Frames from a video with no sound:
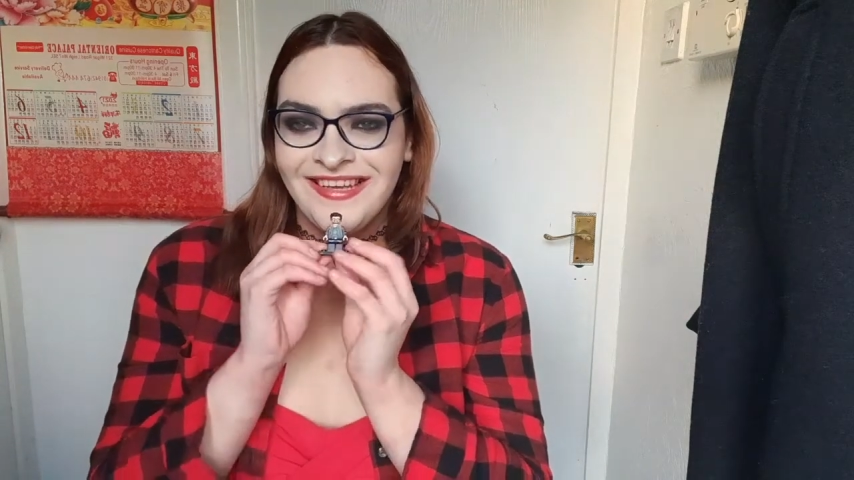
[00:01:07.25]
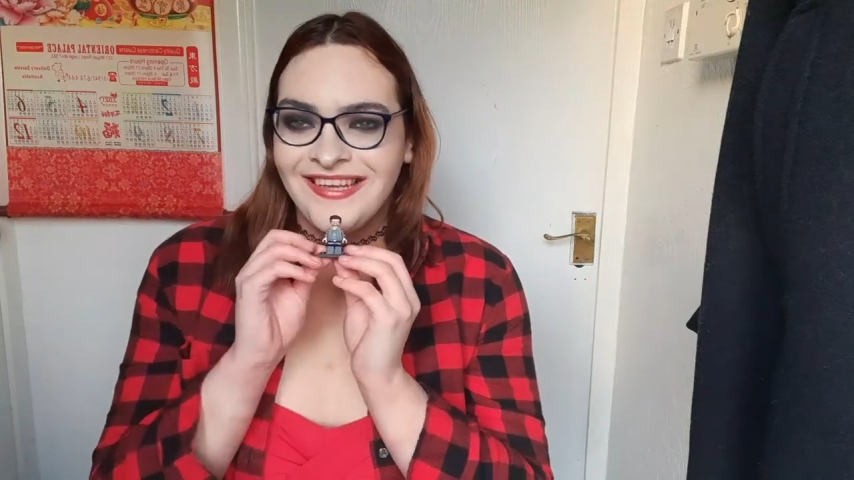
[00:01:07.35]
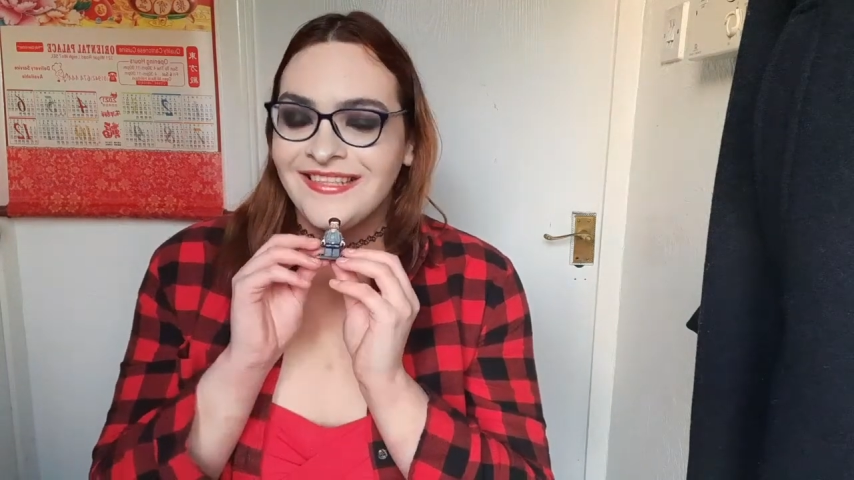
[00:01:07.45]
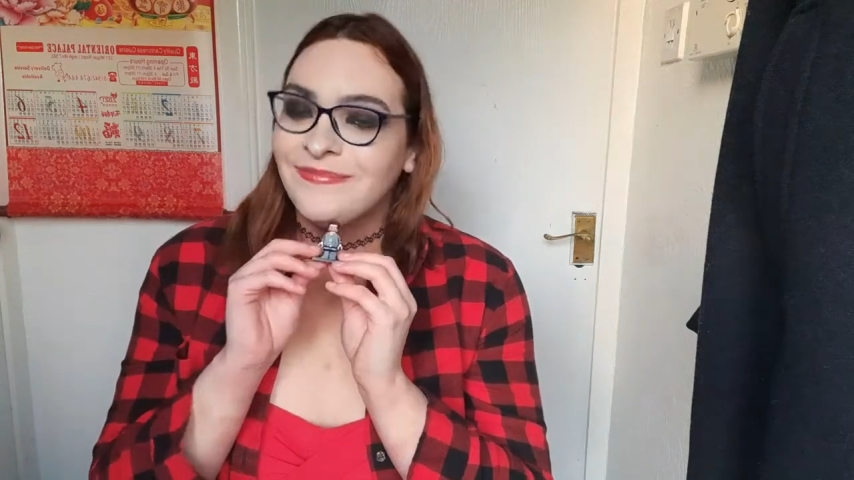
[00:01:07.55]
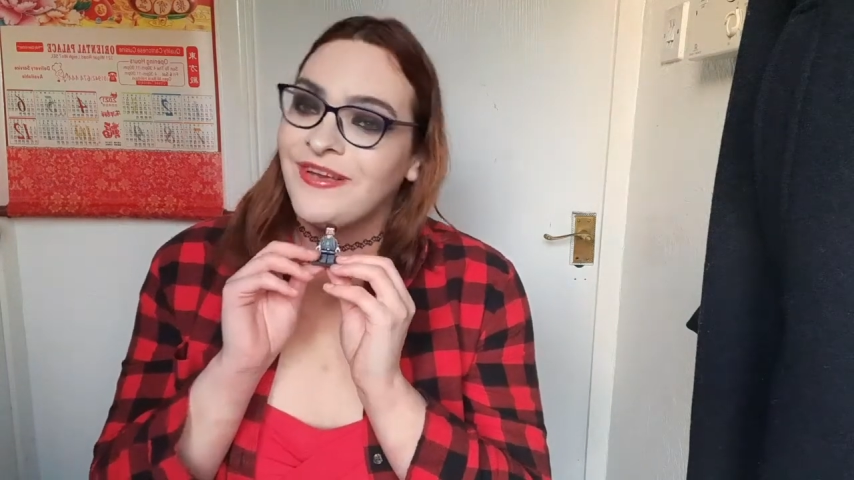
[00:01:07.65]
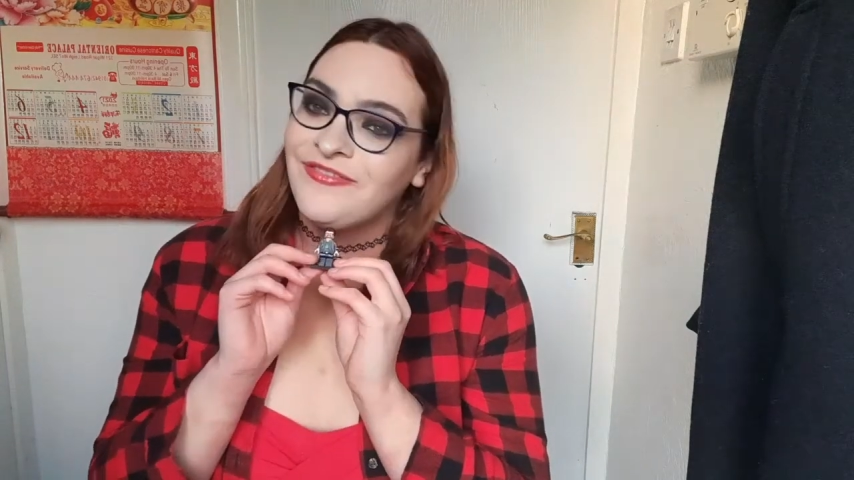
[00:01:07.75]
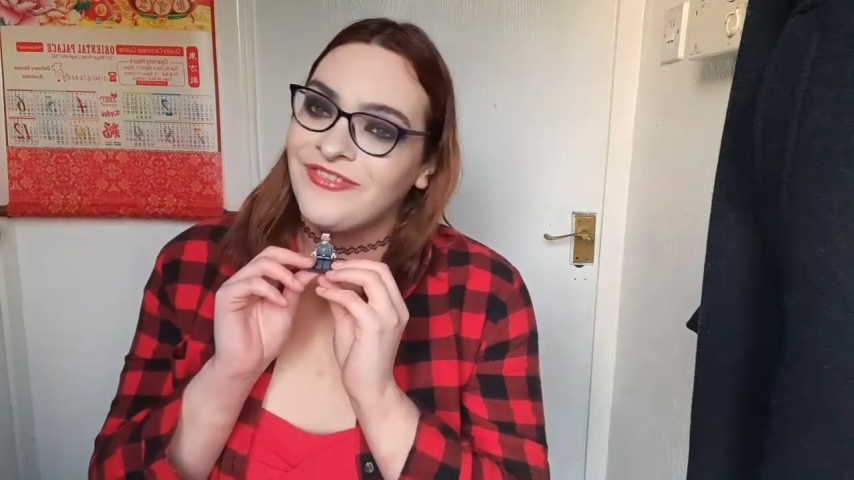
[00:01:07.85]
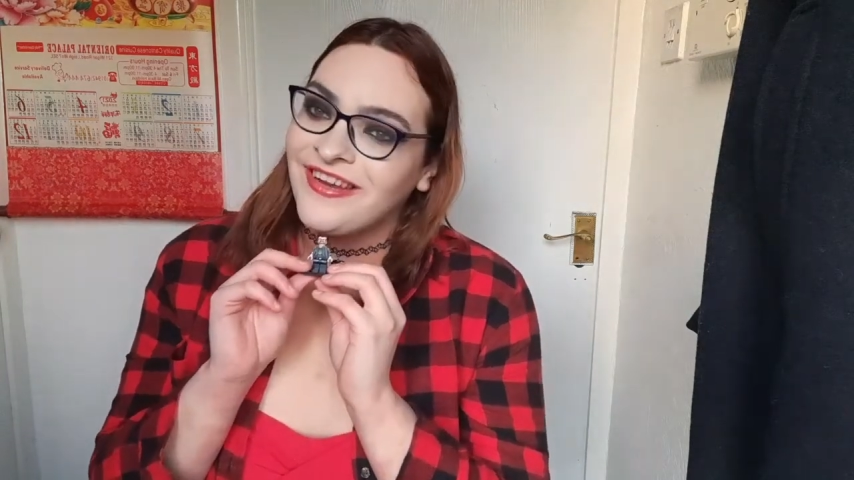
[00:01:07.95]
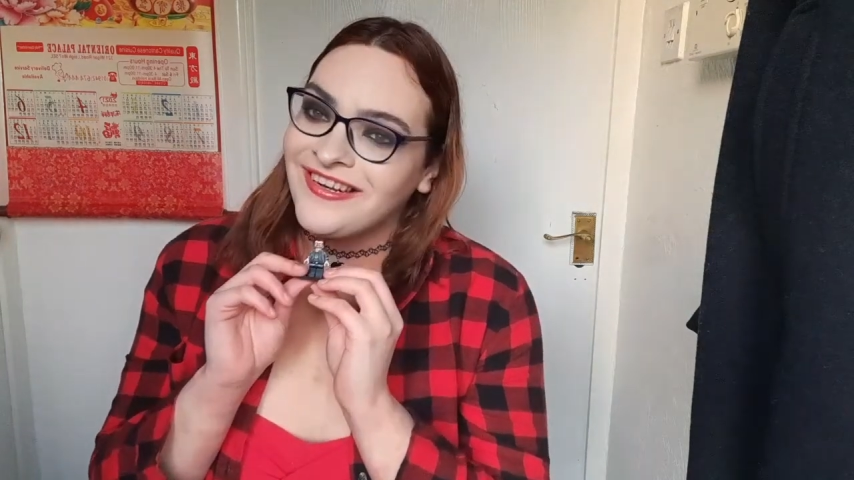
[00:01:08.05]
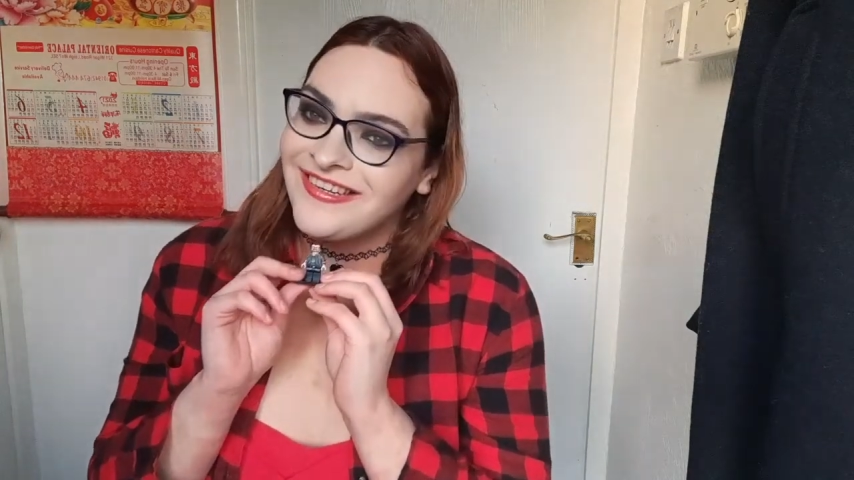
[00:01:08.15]
is my
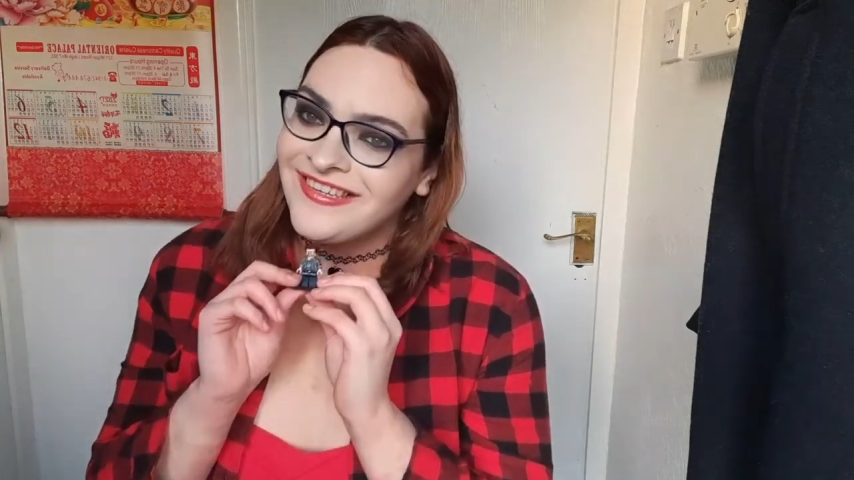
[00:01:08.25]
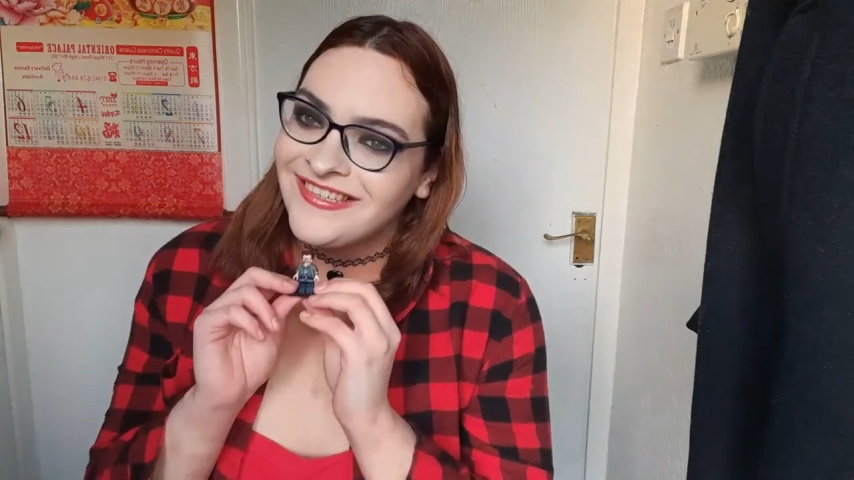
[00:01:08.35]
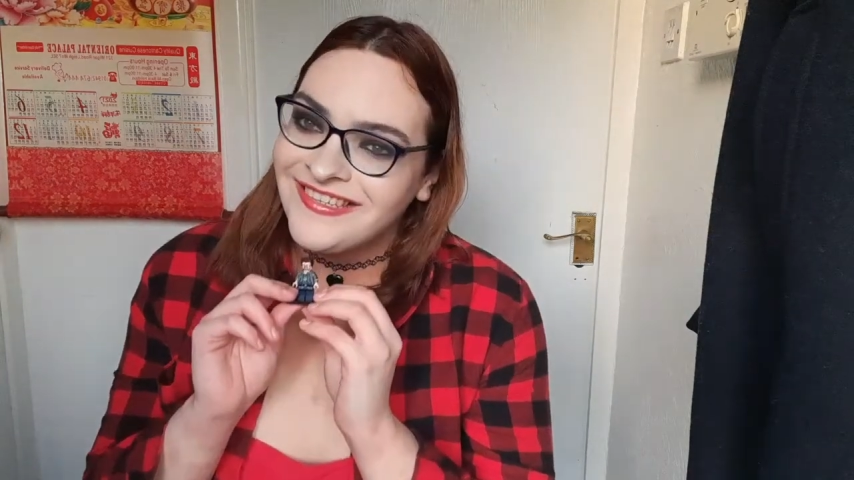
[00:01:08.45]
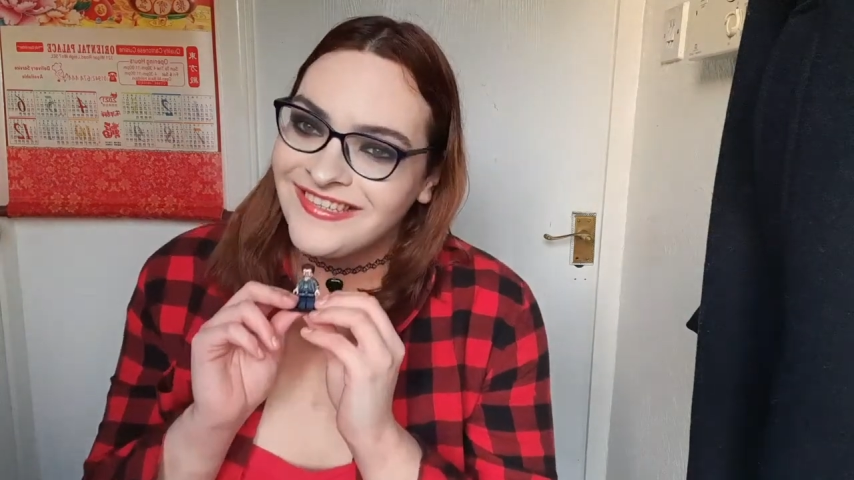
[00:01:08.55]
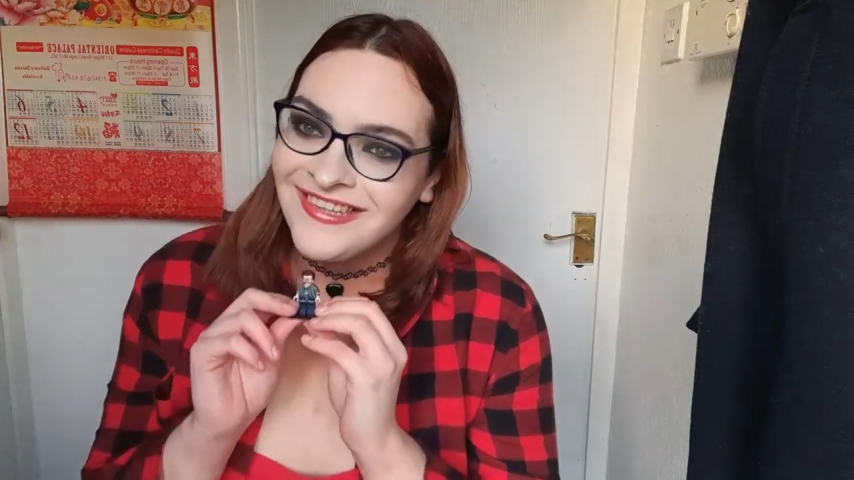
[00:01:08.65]
friend.